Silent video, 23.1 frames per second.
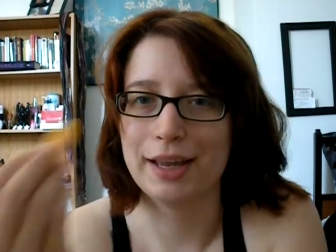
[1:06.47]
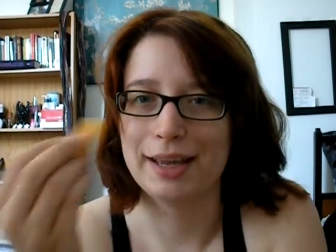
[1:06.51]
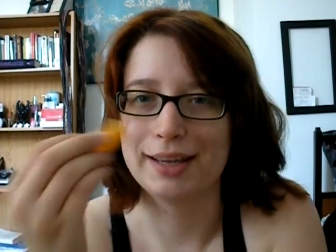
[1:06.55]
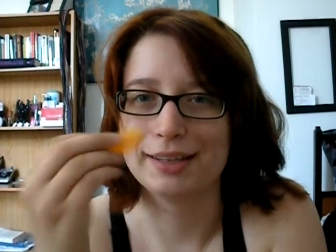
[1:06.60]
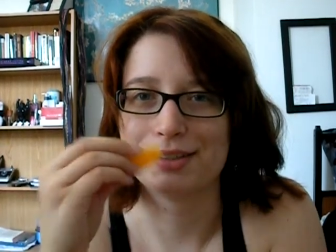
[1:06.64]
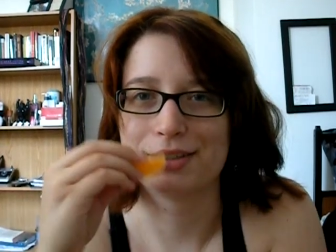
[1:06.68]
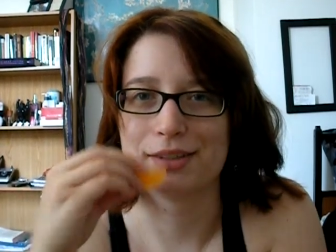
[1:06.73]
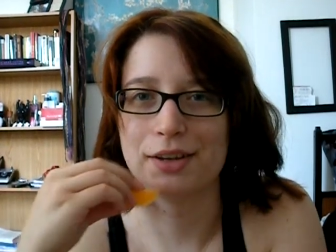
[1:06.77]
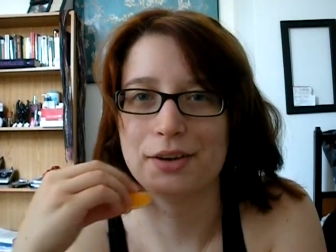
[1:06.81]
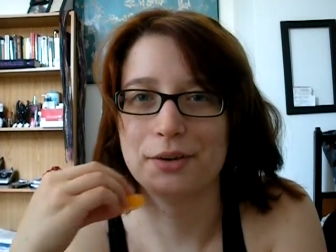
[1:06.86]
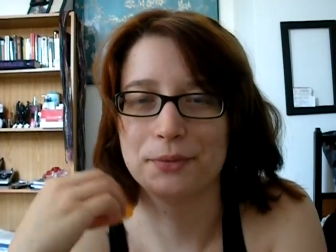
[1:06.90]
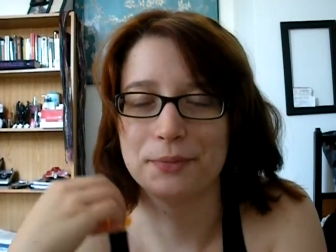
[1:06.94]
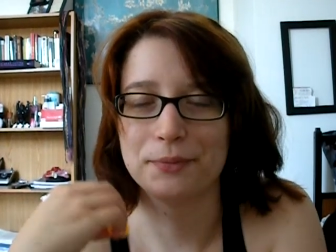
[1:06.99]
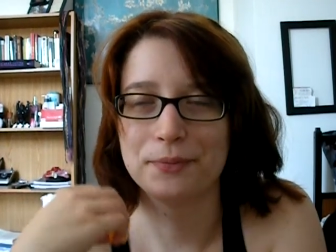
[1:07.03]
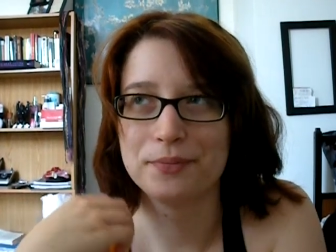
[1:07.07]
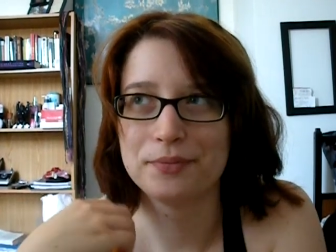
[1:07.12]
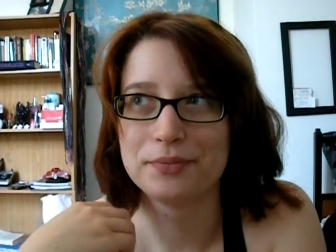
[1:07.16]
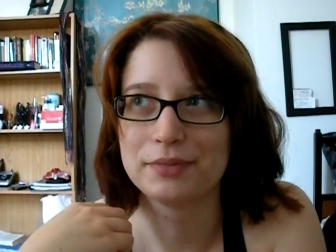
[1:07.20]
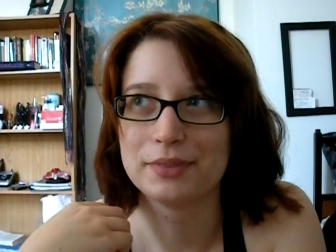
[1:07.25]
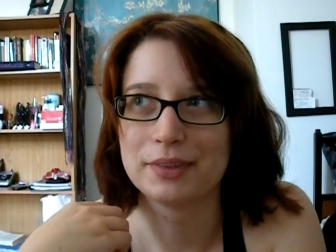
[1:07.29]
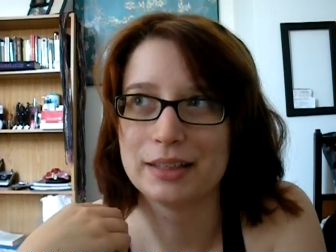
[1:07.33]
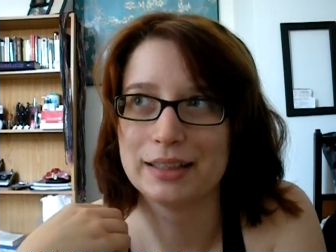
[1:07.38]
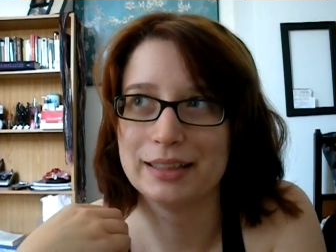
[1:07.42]
Okay, so
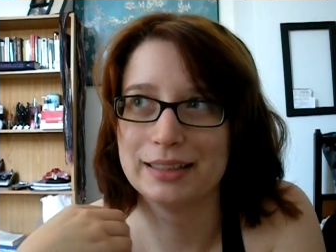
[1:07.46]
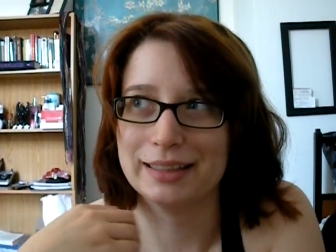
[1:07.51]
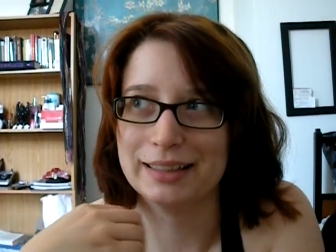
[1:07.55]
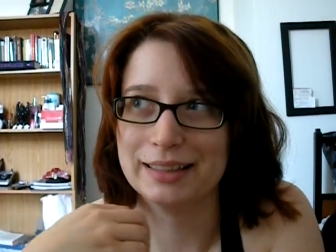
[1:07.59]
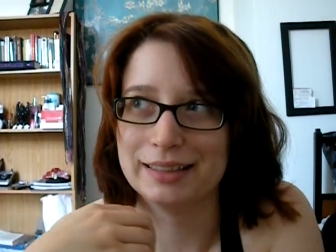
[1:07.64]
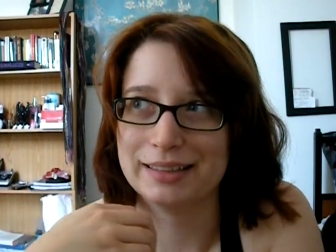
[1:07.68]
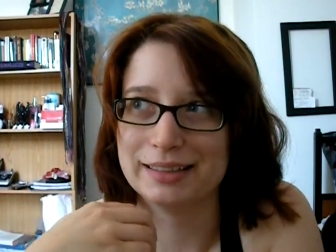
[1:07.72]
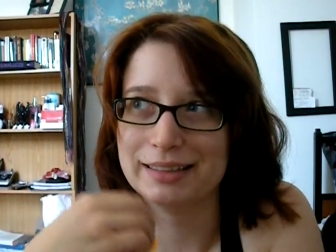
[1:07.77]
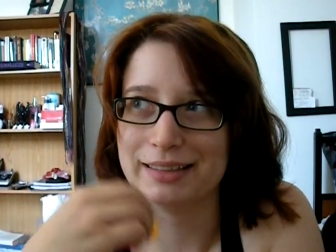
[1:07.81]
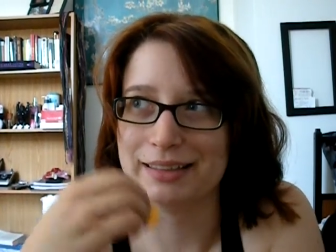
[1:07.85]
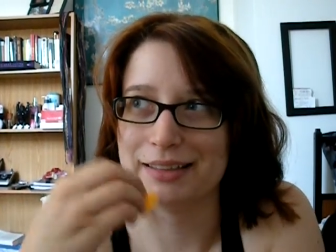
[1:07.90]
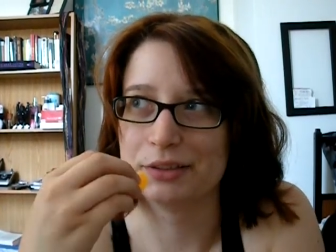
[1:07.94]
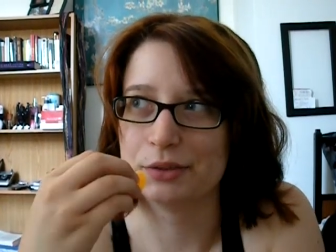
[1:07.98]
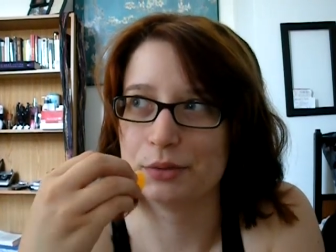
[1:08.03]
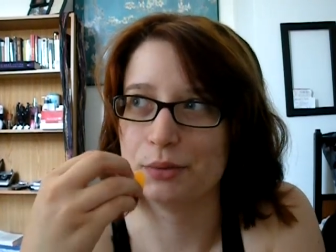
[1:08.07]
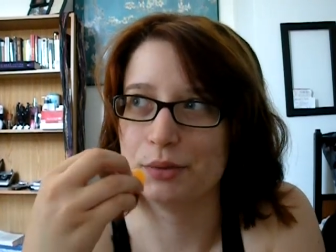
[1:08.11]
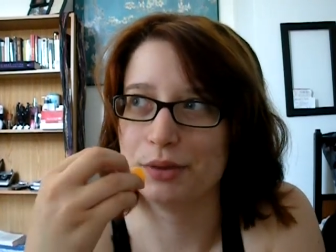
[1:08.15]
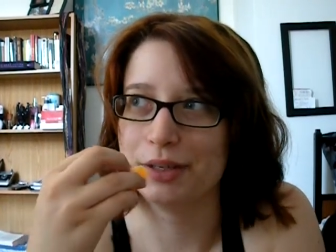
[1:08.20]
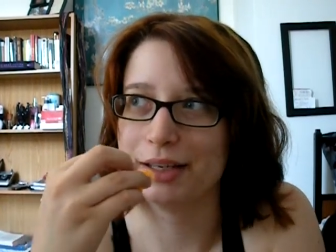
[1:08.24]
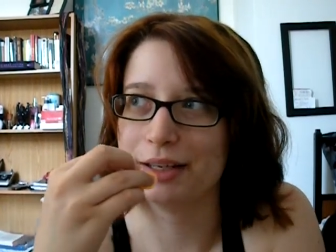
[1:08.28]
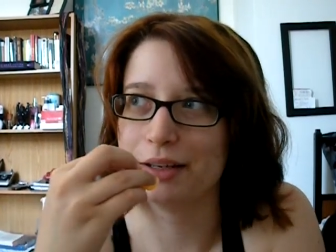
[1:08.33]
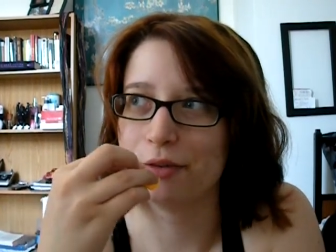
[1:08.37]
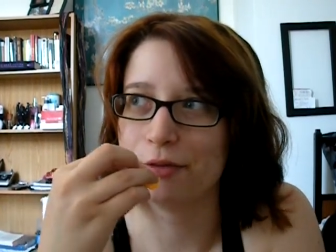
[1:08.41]
this is
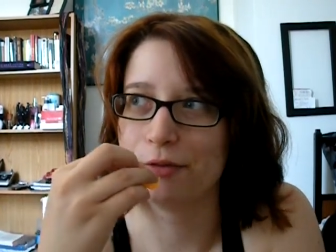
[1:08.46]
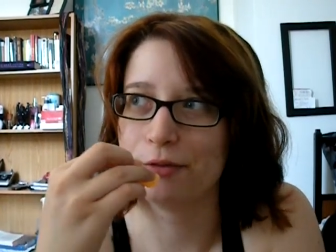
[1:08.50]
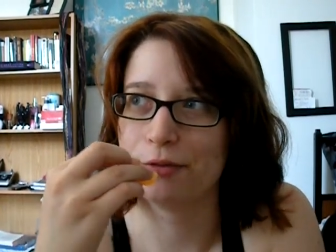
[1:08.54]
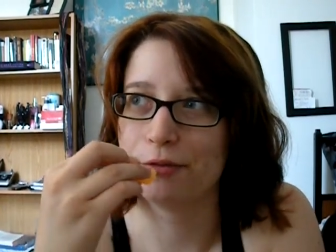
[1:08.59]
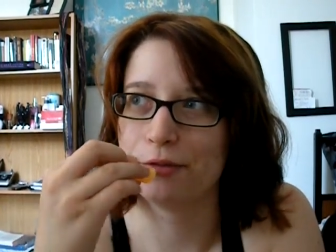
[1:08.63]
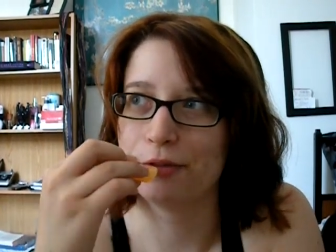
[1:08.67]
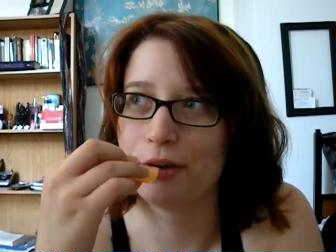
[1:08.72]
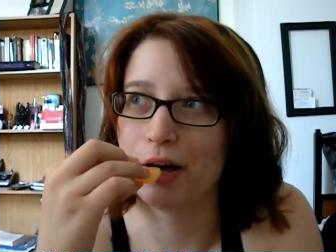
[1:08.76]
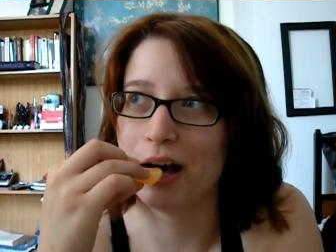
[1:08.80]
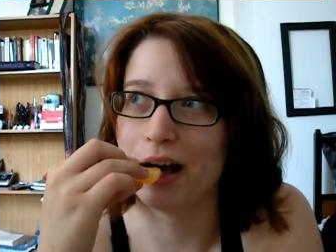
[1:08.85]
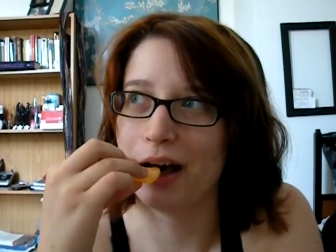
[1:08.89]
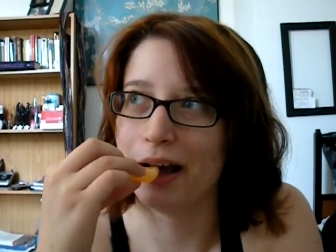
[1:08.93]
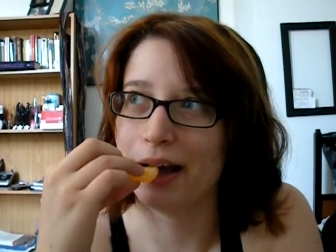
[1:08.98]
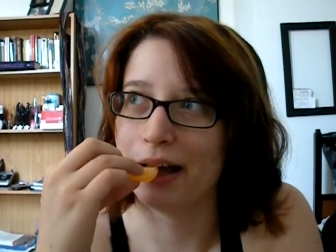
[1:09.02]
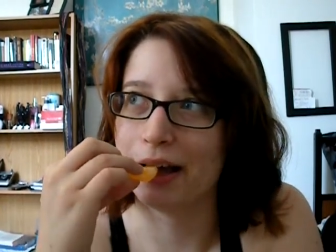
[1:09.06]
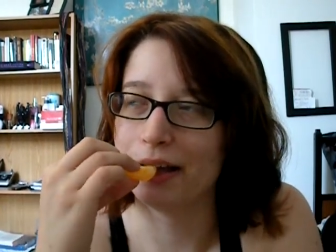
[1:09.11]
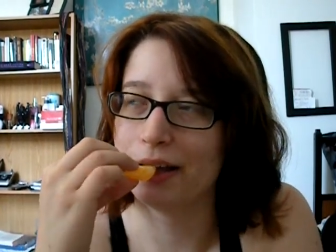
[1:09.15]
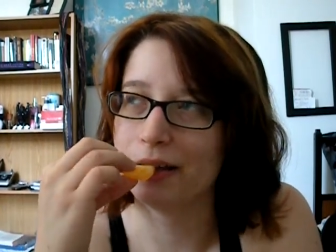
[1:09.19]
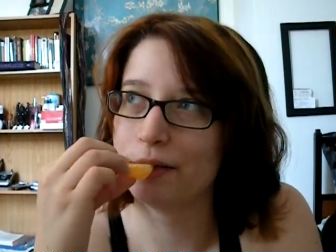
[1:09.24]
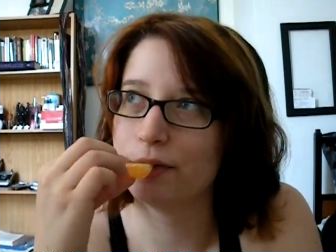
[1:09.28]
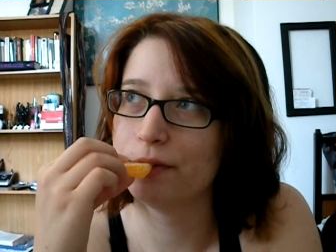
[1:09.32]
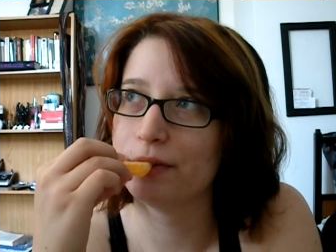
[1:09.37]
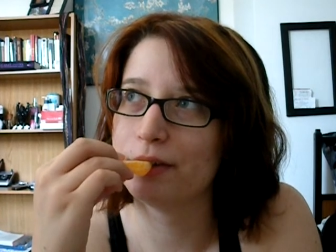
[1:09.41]
week
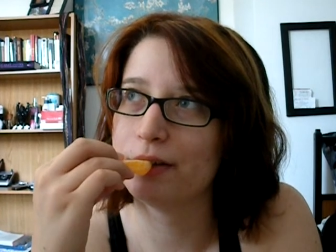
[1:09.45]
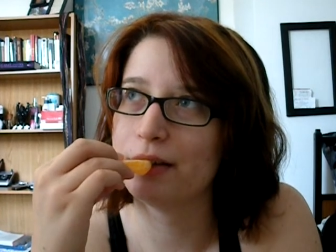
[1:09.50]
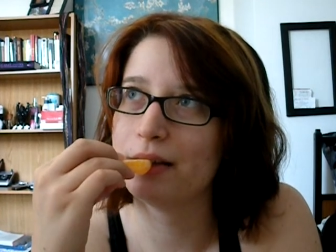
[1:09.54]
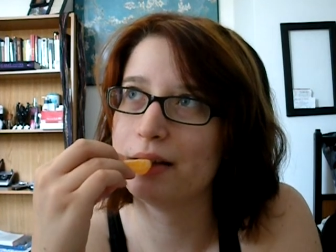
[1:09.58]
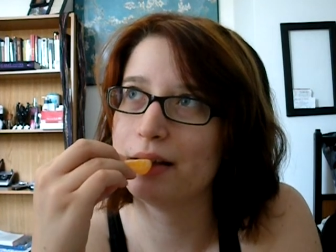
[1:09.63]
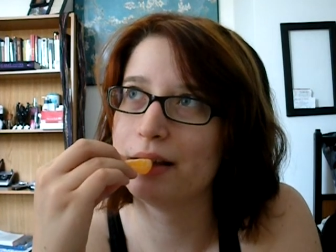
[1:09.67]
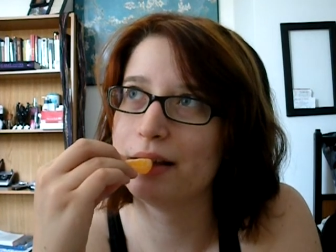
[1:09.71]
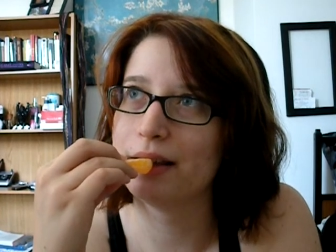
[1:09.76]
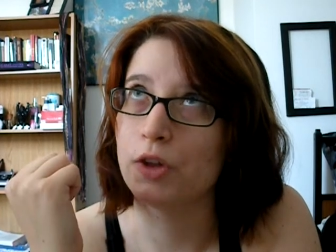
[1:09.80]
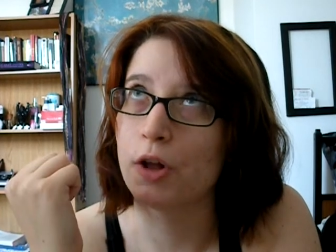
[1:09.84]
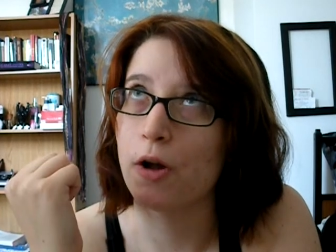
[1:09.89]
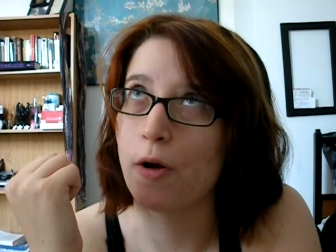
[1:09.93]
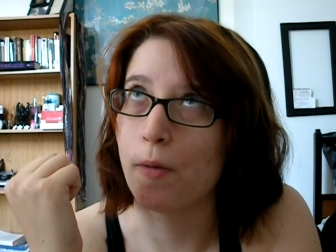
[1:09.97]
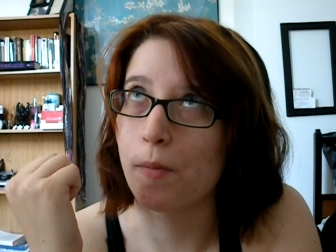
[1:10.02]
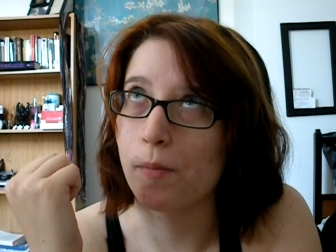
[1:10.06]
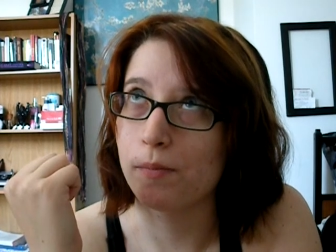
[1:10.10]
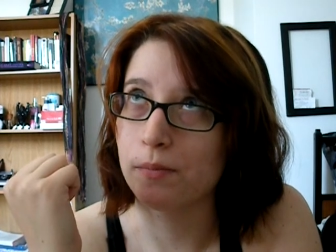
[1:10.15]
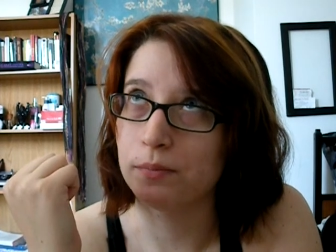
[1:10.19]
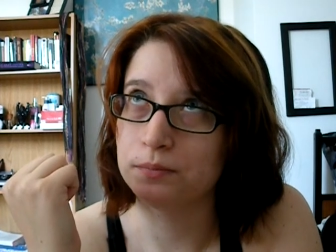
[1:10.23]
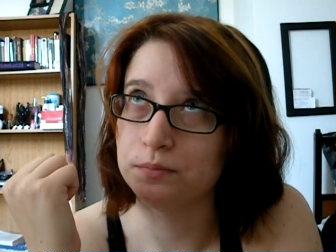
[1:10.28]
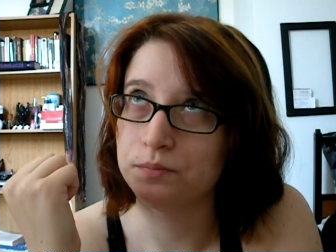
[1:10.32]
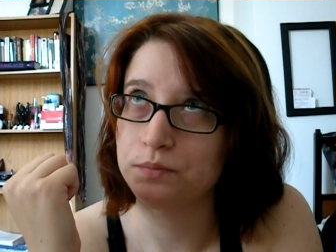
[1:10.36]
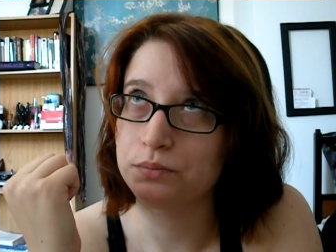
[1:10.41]
five.
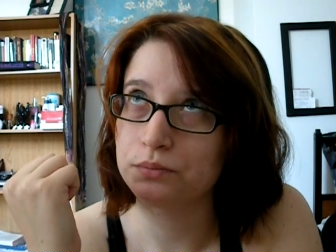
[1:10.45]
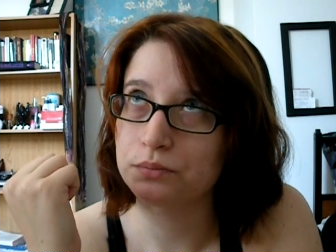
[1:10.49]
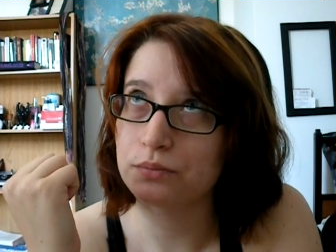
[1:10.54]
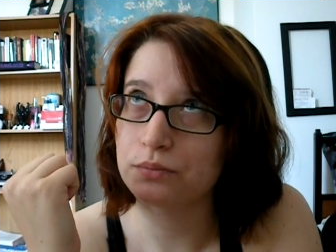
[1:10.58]
No.